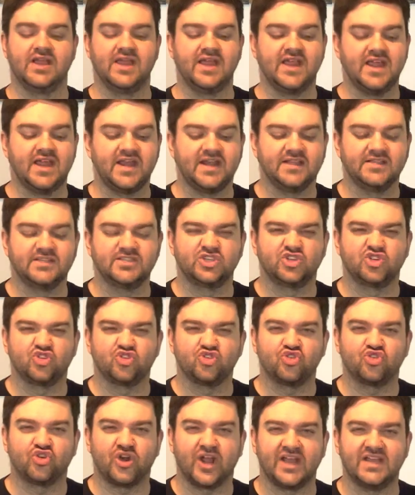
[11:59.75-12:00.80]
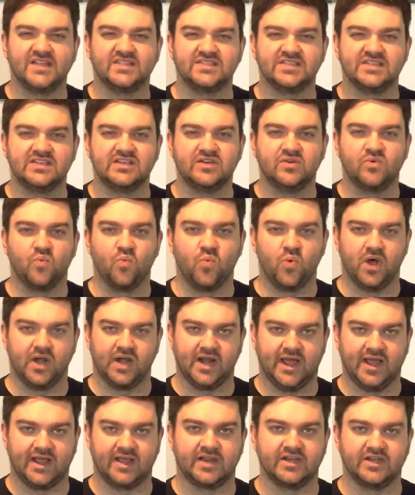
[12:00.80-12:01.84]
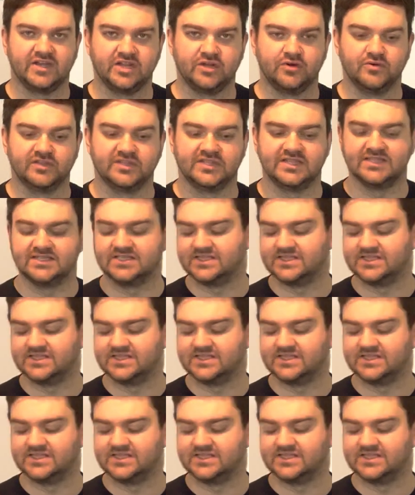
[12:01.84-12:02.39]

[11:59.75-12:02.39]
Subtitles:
It is crazy what I can do with this